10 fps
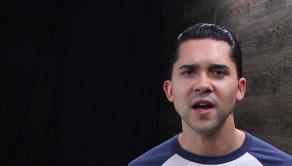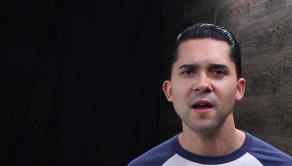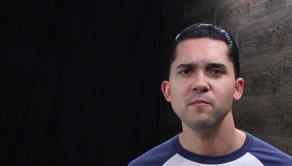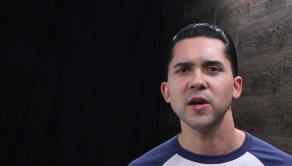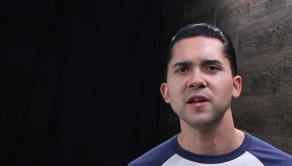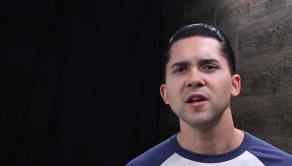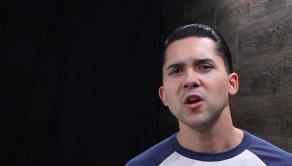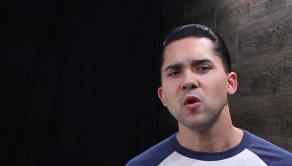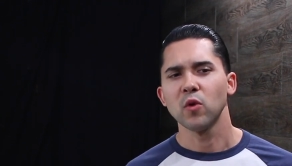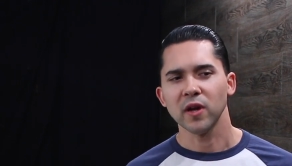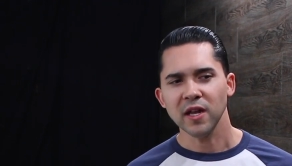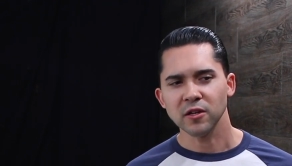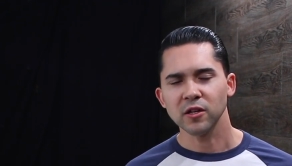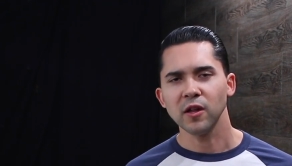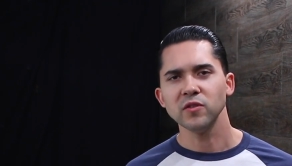time, but we're
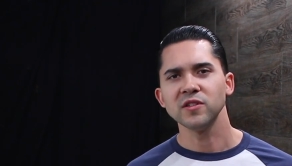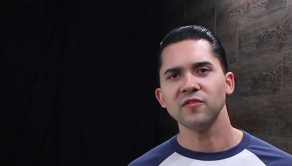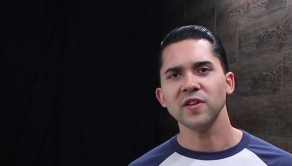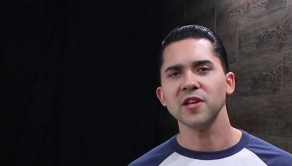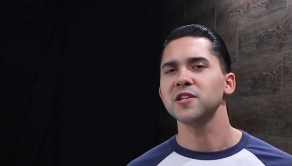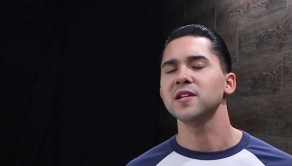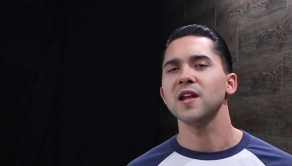getting close to finishing